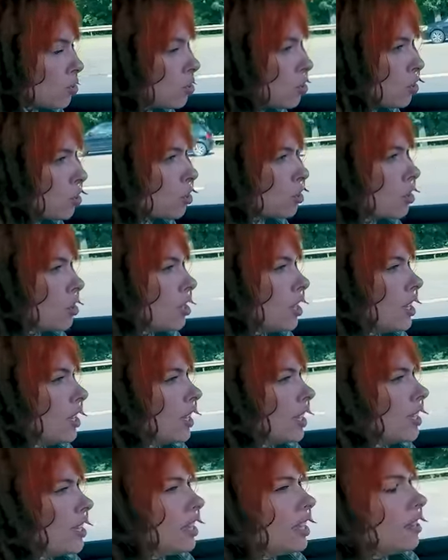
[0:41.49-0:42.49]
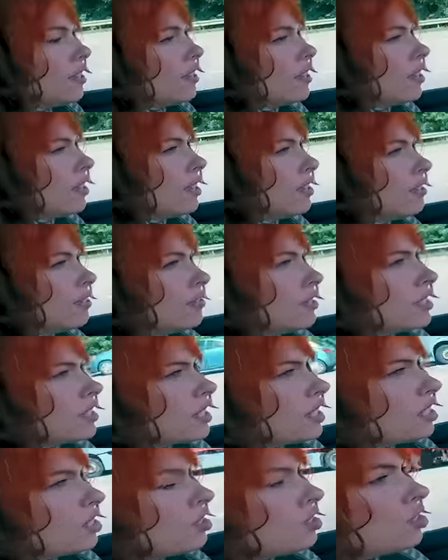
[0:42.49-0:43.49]
it
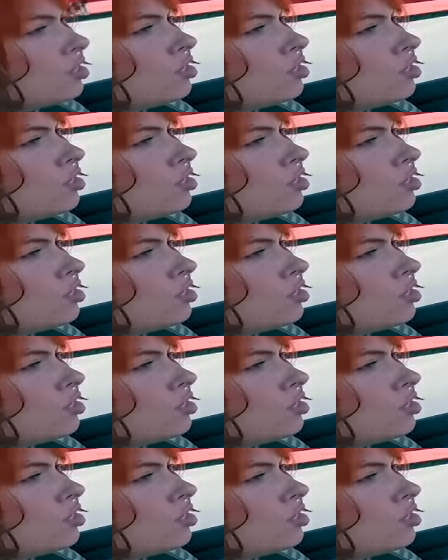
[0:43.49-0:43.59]
feels like it